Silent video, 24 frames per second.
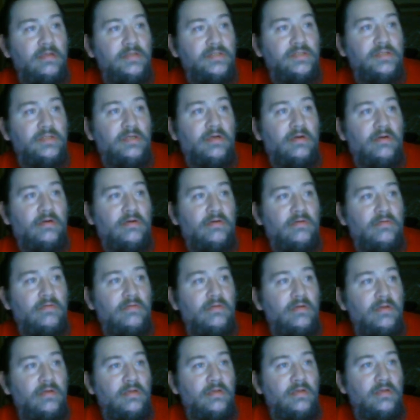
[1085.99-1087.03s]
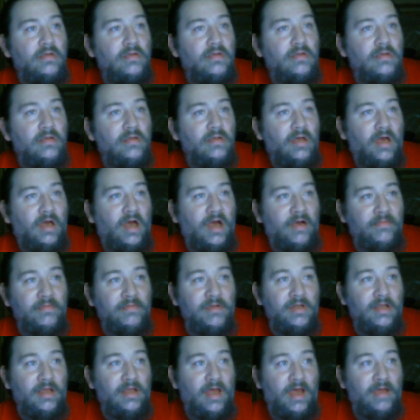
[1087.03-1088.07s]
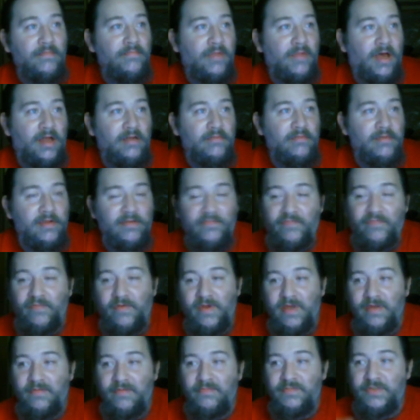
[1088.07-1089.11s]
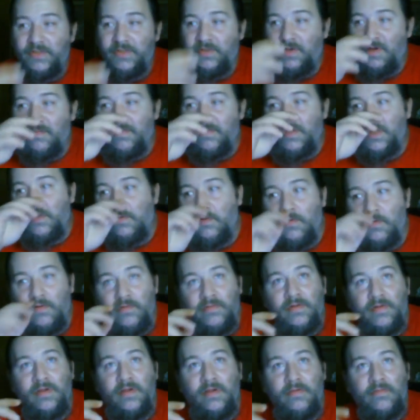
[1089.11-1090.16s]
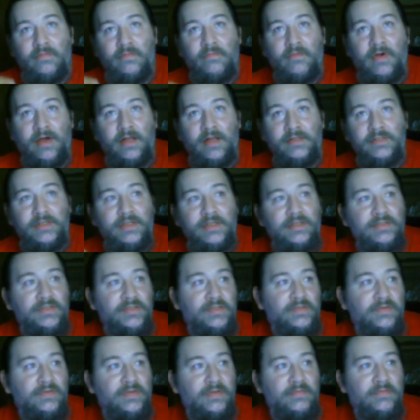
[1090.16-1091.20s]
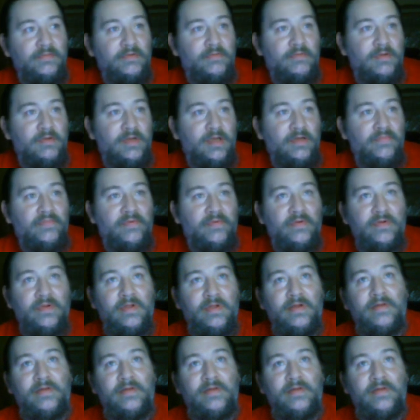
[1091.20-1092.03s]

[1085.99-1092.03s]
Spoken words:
So I moderate for him, so I'm gonna go over there and watch his stream or whatever.